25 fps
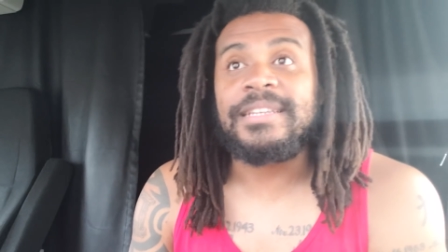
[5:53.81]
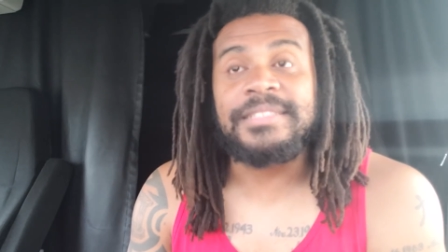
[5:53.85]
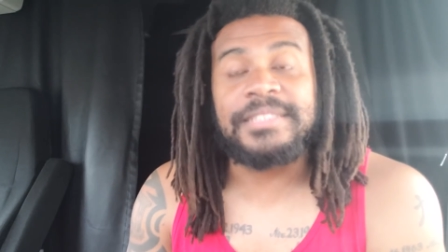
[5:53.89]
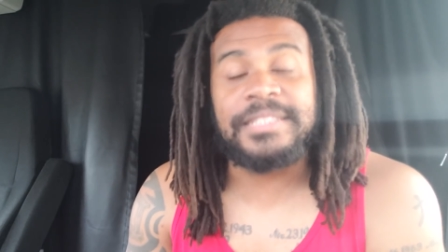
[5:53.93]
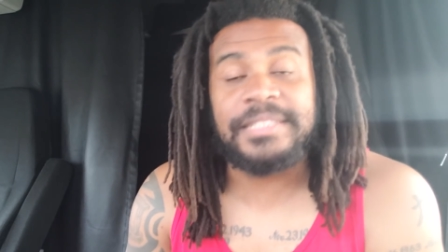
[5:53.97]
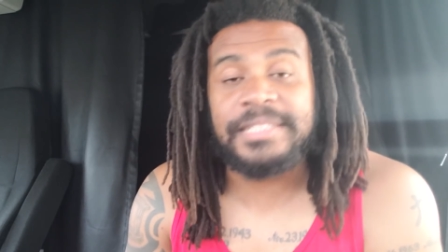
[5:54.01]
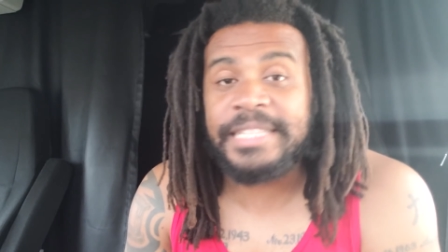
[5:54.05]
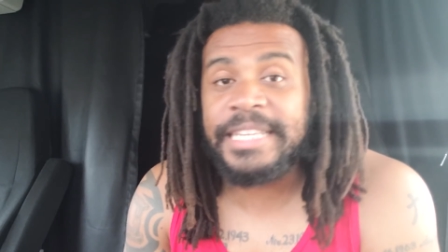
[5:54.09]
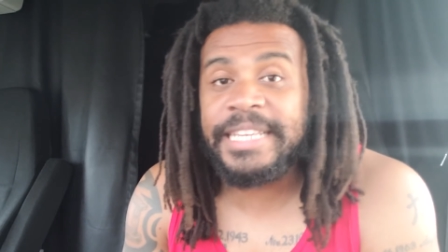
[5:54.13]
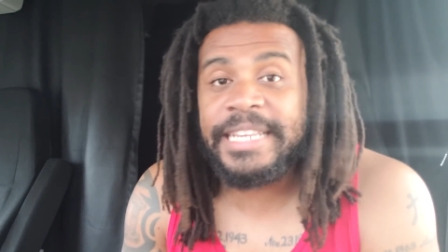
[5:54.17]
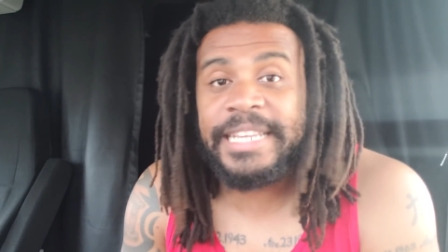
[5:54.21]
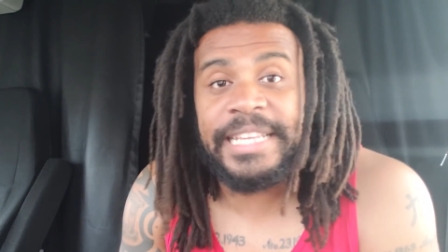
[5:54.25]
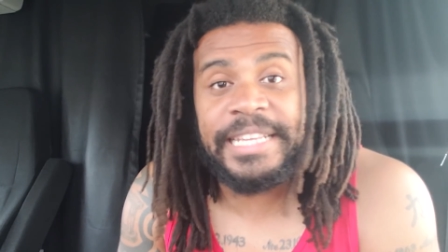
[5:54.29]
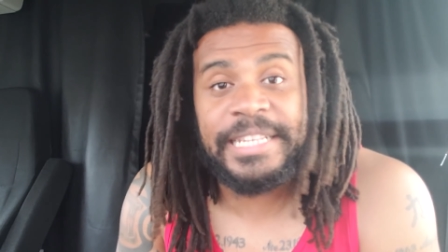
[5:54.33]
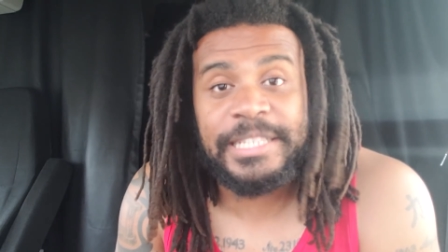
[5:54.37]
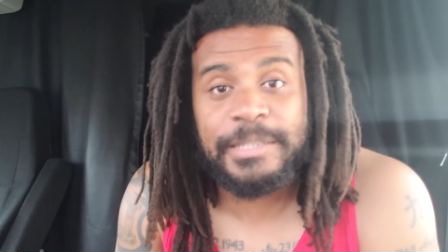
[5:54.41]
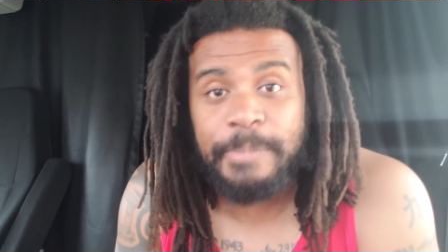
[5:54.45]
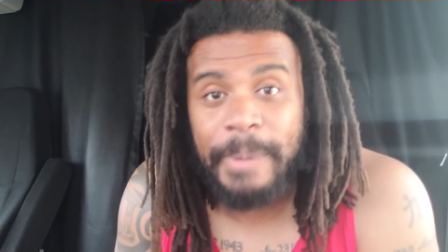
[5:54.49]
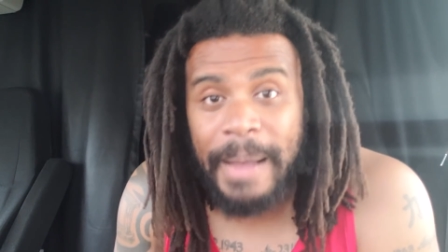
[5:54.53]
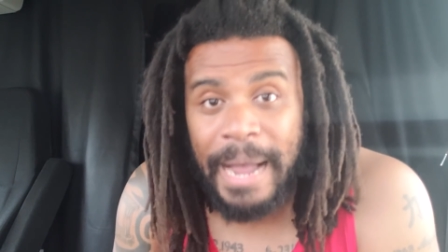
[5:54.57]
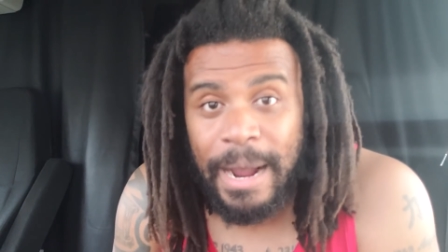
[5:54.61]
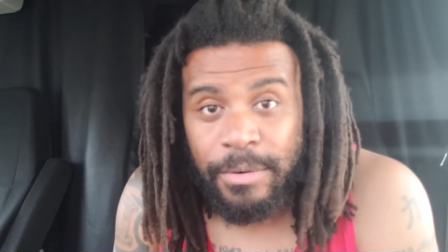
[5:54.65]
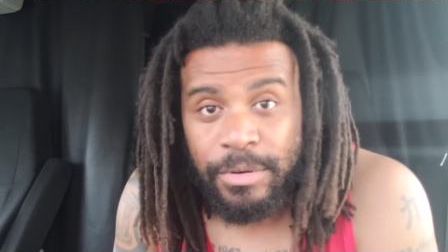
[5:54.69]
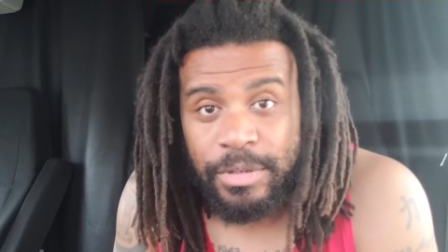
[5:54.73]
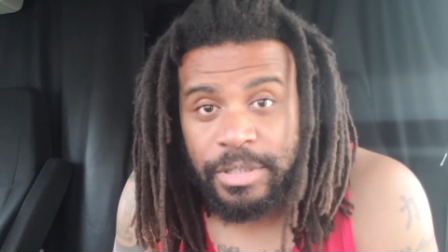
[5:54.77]
to see these
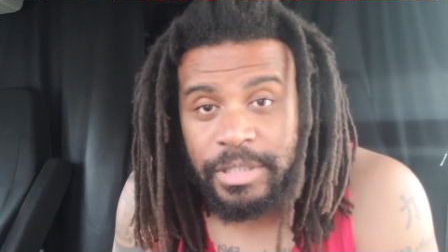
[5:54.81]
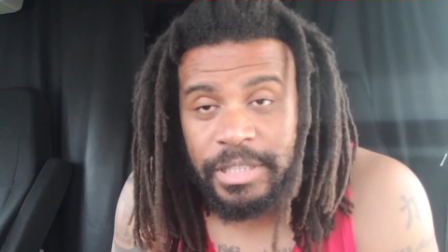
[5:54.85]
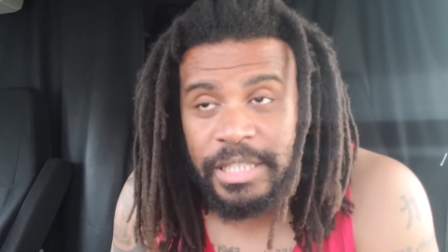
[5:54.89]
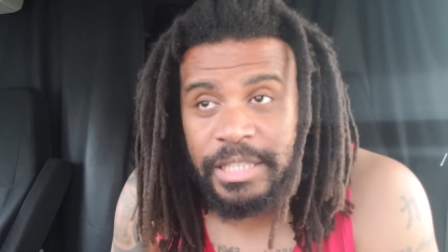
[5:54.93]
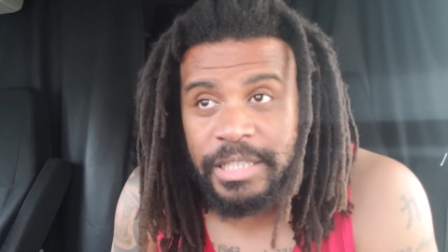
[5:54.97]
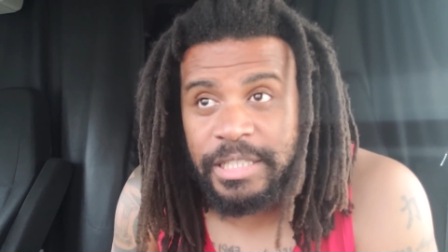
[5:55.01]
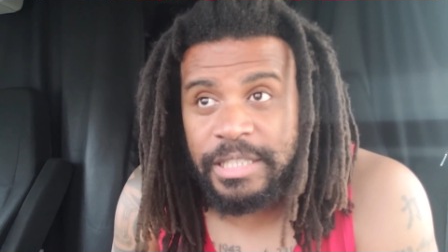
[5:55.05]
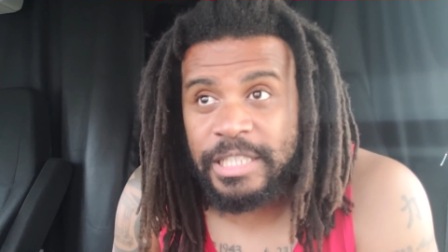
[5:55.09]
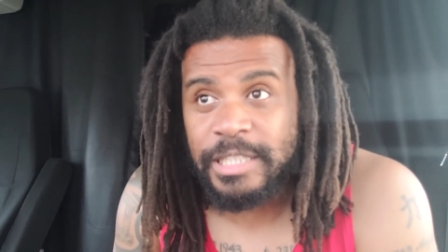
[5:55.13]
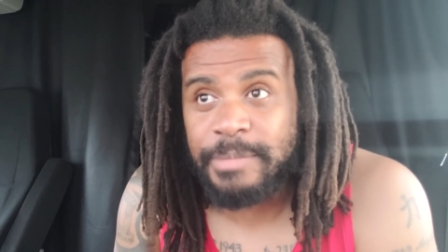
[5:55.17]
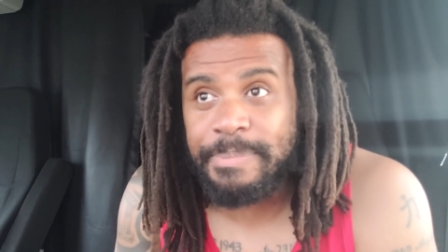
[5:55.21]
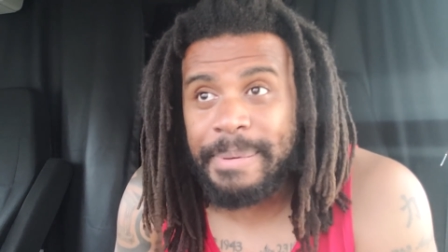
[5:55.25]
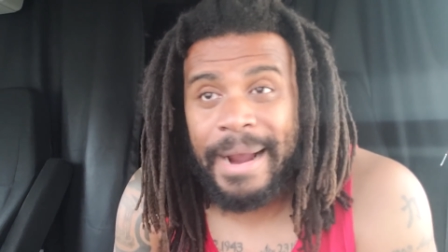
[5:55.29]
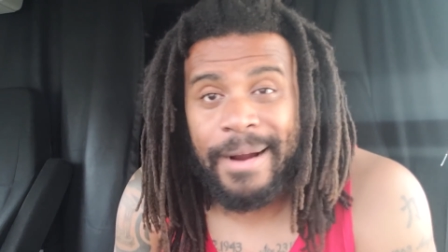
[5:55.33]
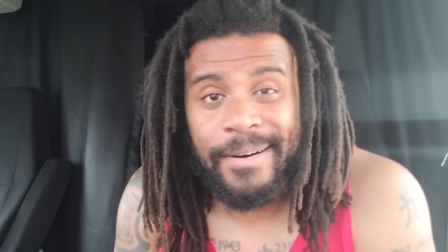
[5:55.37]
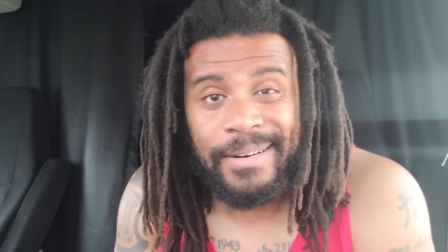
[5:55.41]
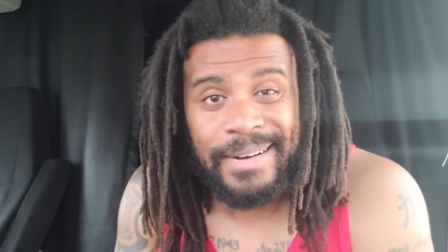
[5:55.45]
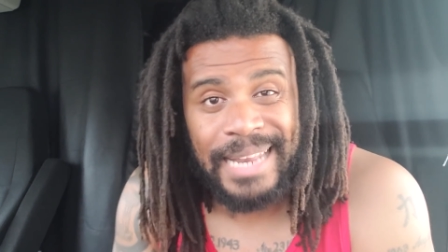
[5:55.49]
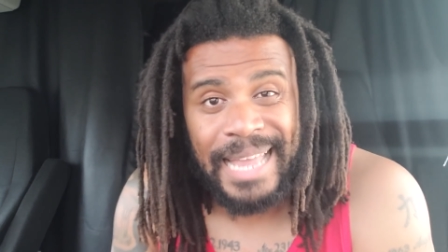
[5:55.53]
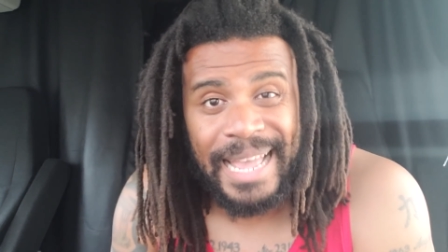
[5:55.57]
power these these power